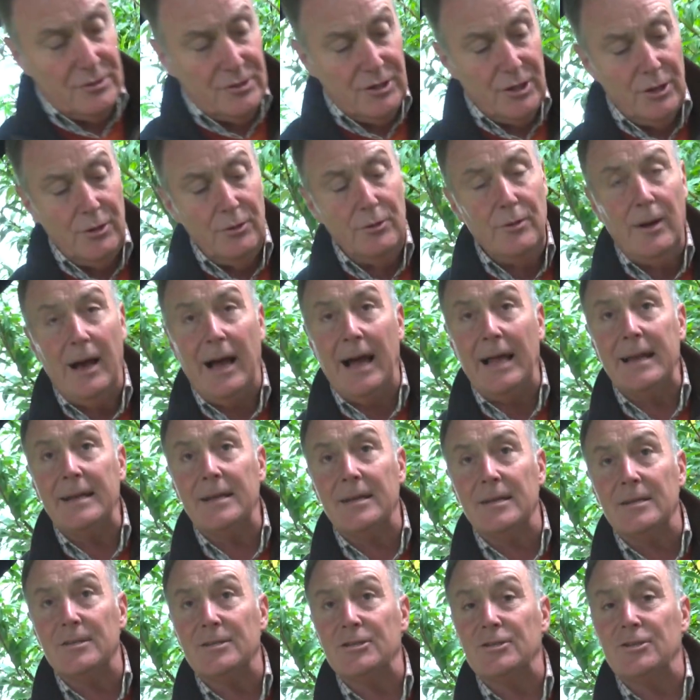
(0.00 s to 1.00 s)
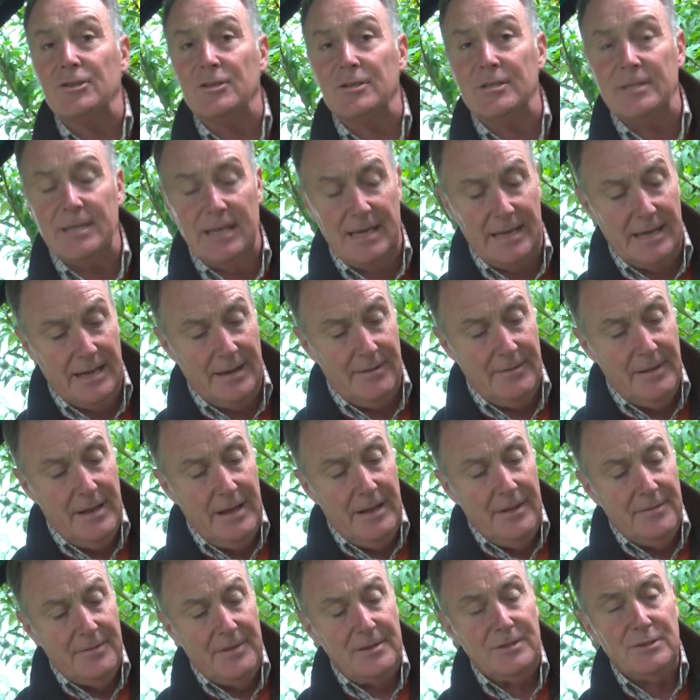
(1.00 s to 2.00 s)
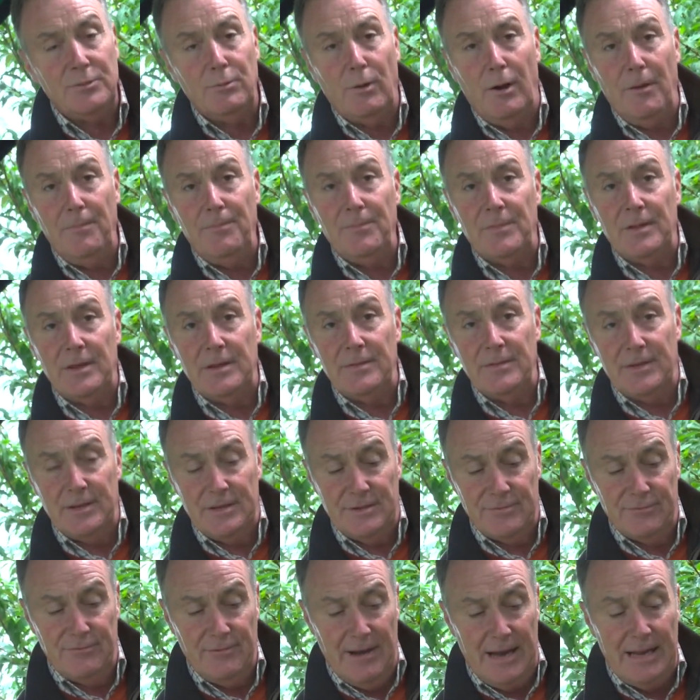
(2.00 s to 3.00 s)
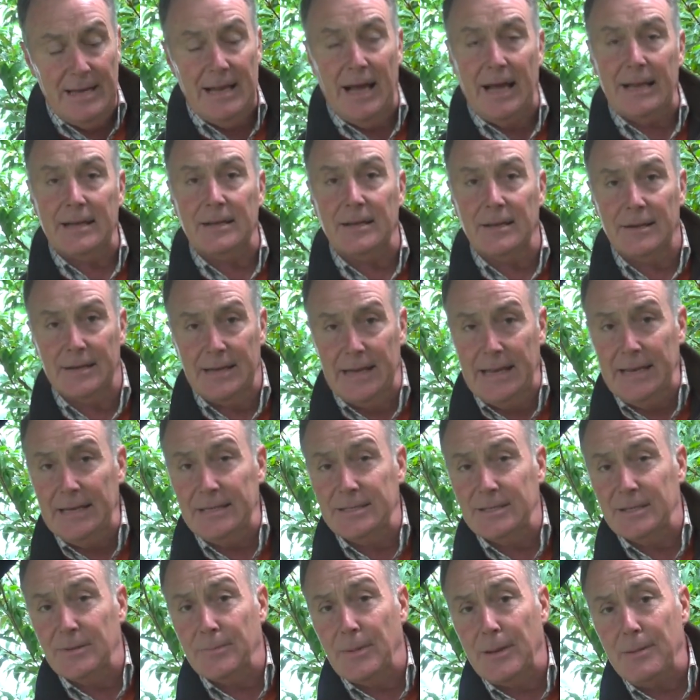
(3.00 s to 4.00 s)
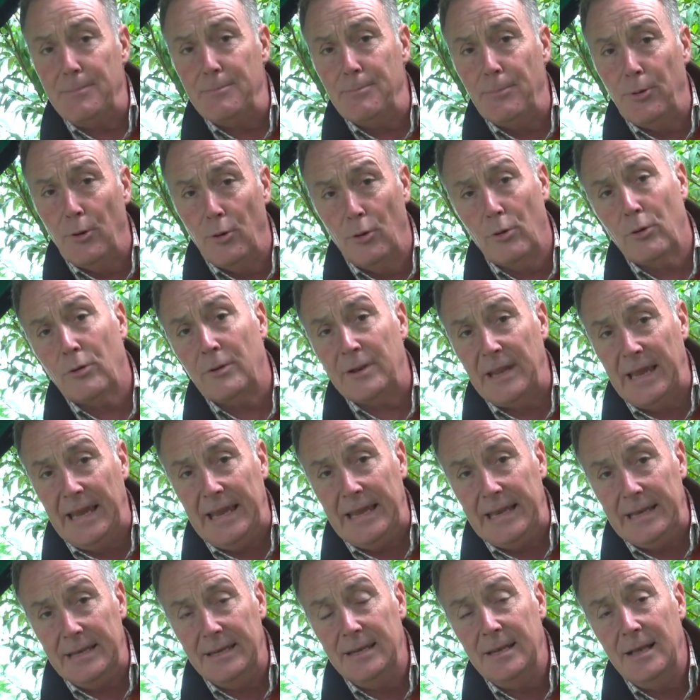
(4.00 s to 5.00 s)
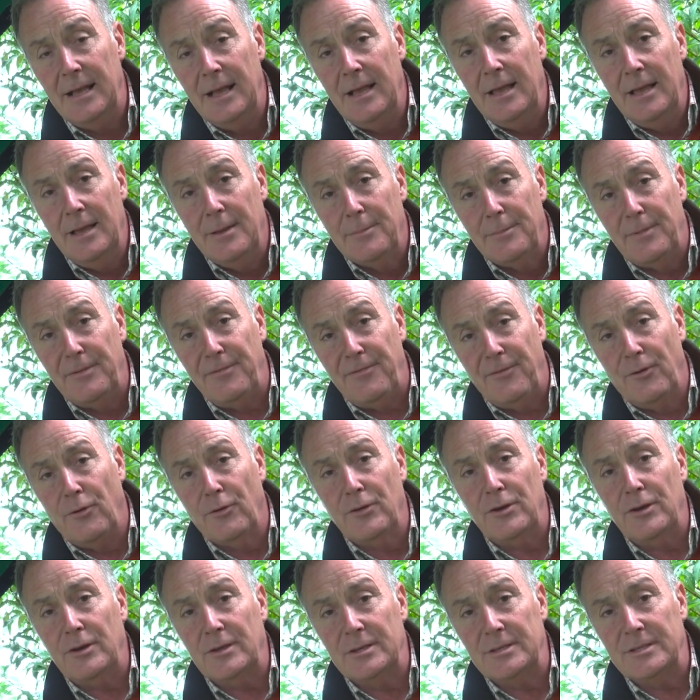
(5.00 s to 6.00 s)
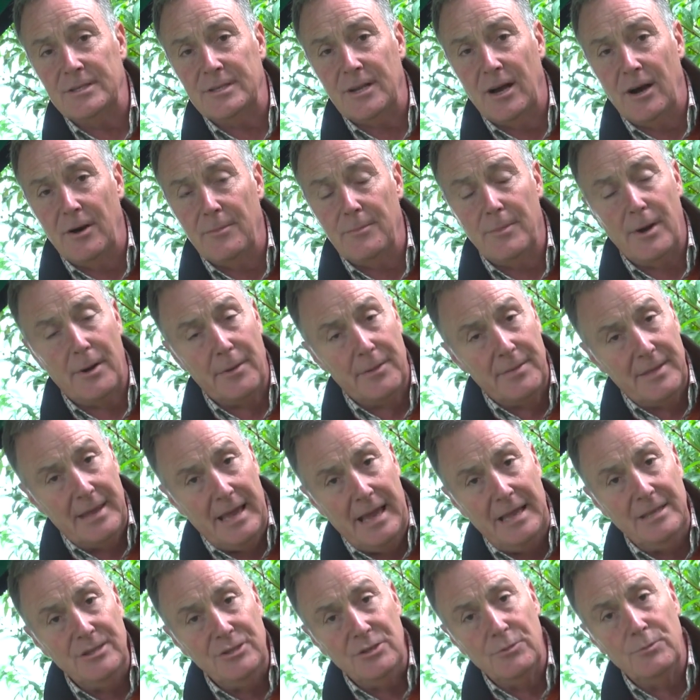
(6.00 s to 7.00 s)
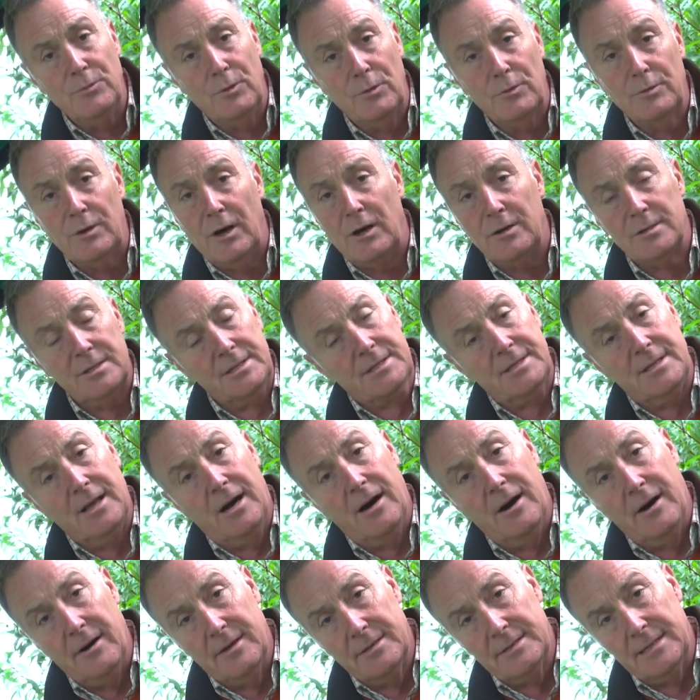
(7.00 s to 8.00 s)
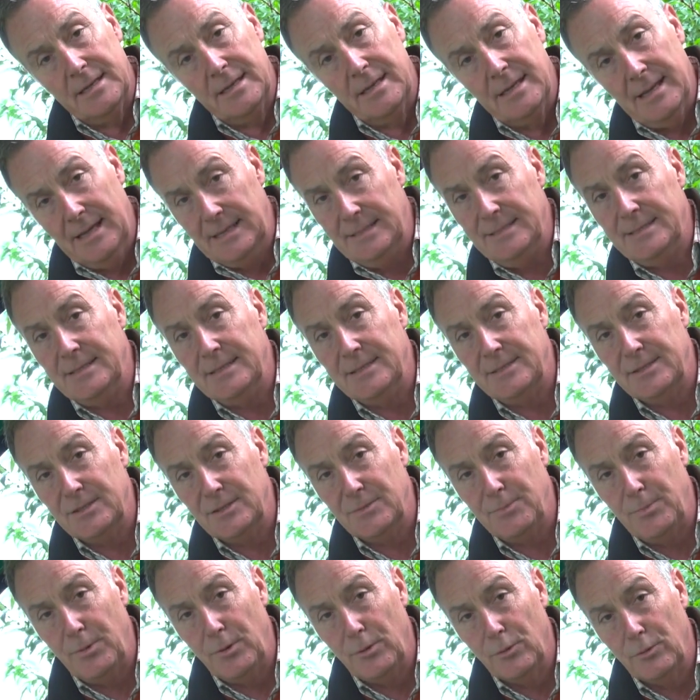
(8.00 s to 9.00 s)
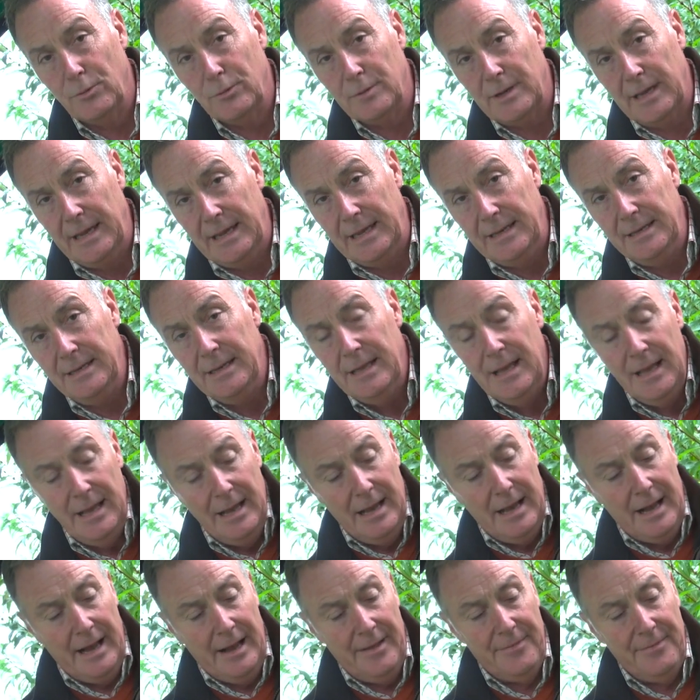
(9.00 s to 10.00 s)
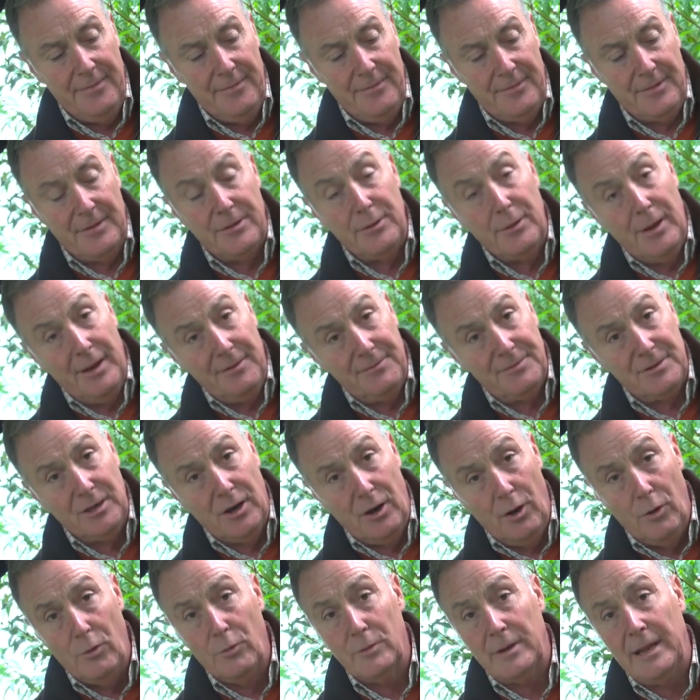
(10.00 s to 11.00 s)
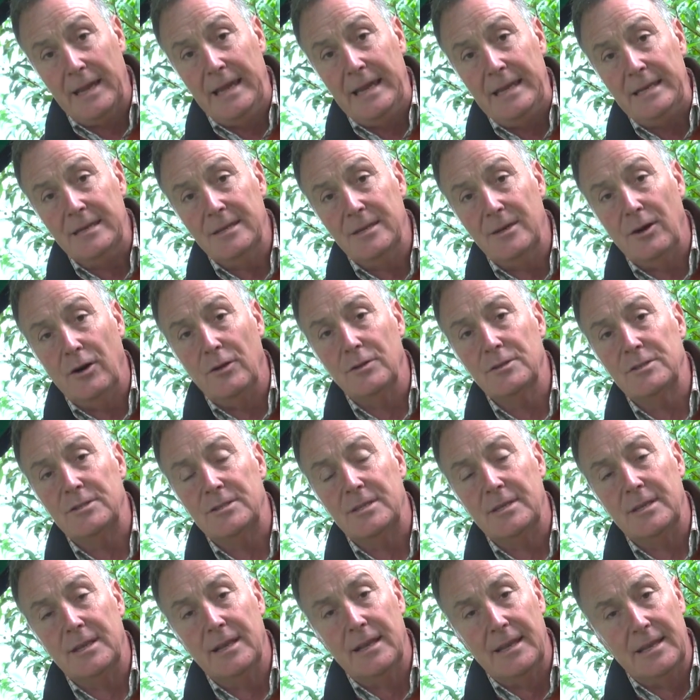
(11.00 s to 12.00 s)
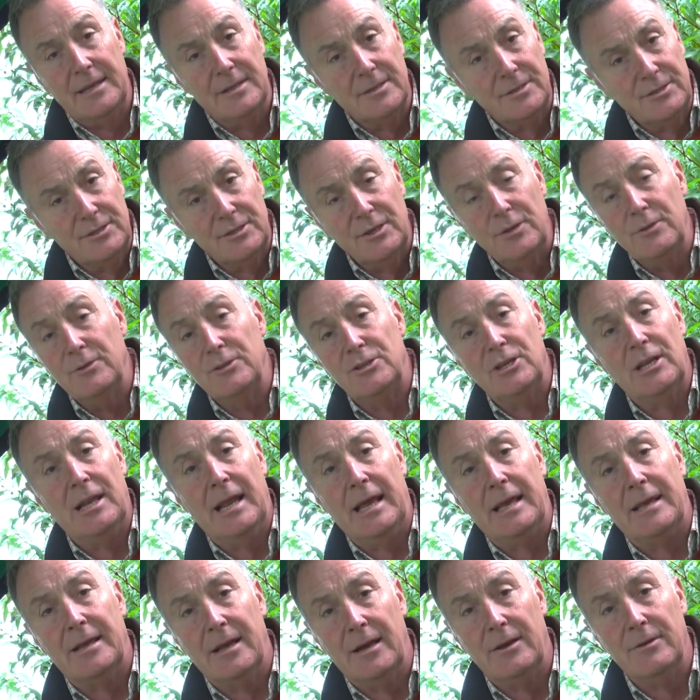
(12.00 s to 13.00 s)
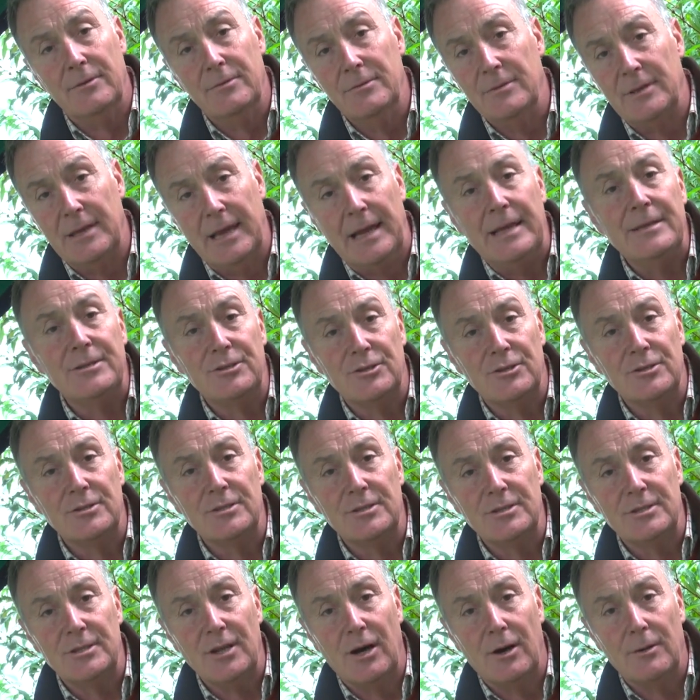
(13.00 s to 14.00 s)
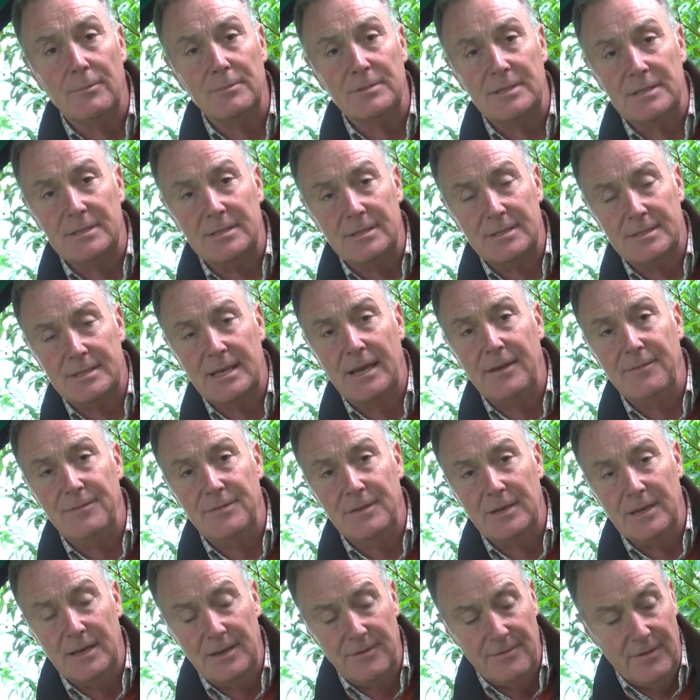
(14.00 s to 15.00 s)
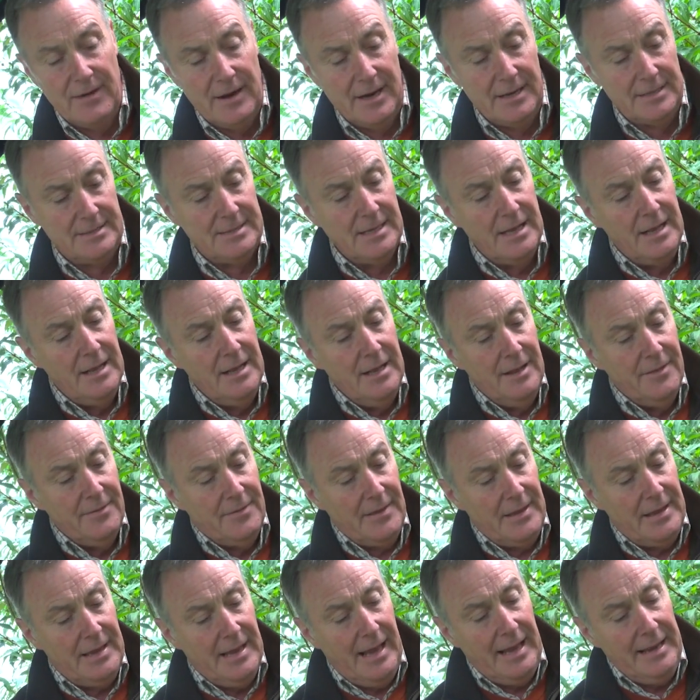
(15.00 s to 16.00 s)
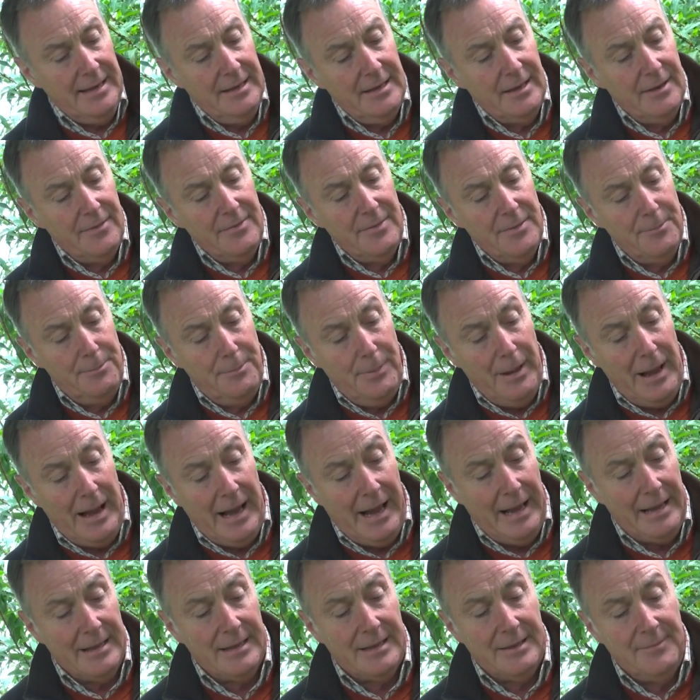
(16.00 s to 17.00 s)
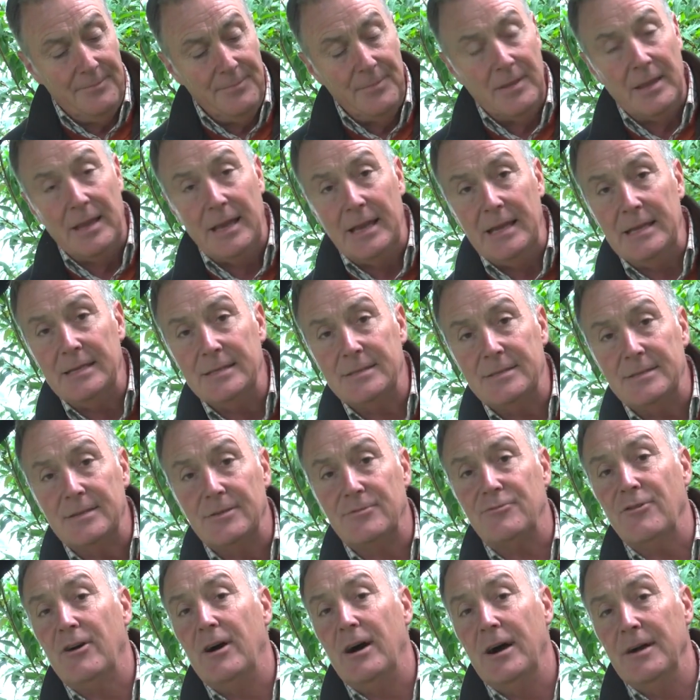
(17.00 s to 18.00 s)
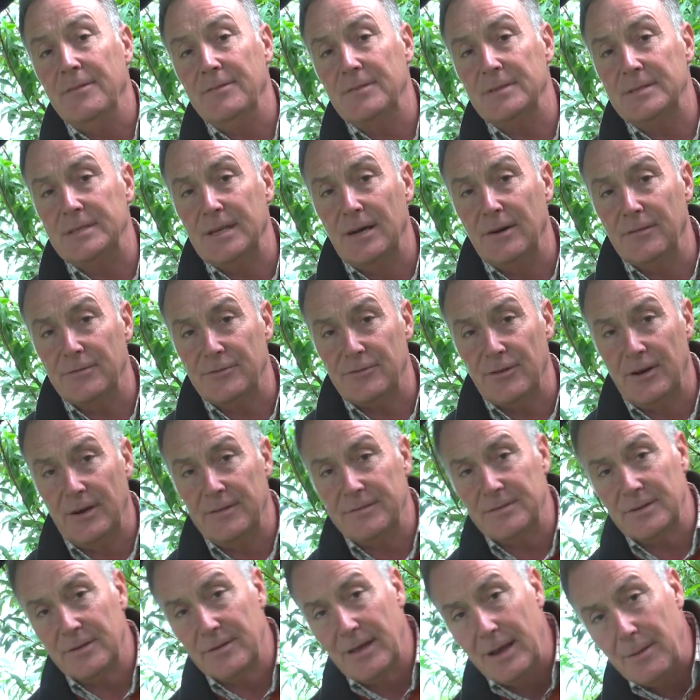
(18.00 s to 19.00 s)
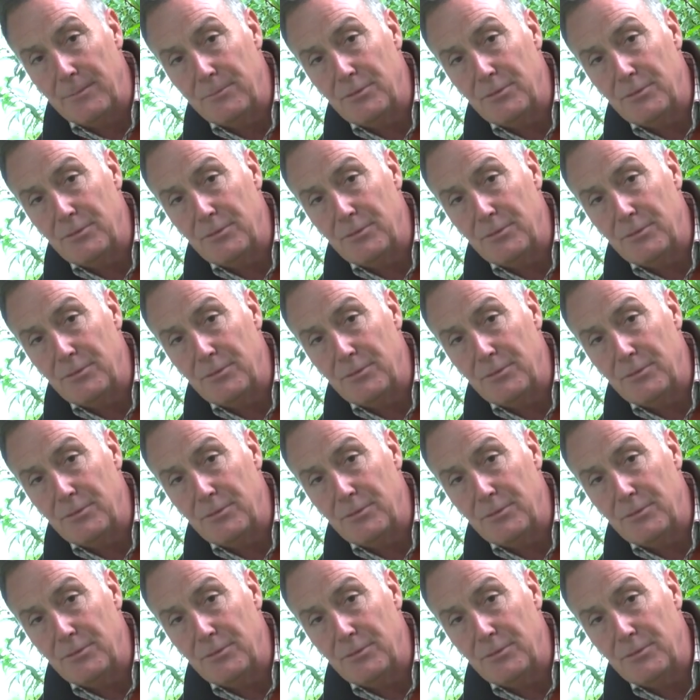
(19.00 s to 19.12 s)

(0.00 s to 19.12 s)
2 handles just here. This one, this red handle, needs to be pulled in before you can start mowing. The engine will not start unless this is pulled in, and you have to hold it in constantly, and as soon as you let go, the engine stops. It's a safety device. The handle at the back is the drive, the self-drive, so that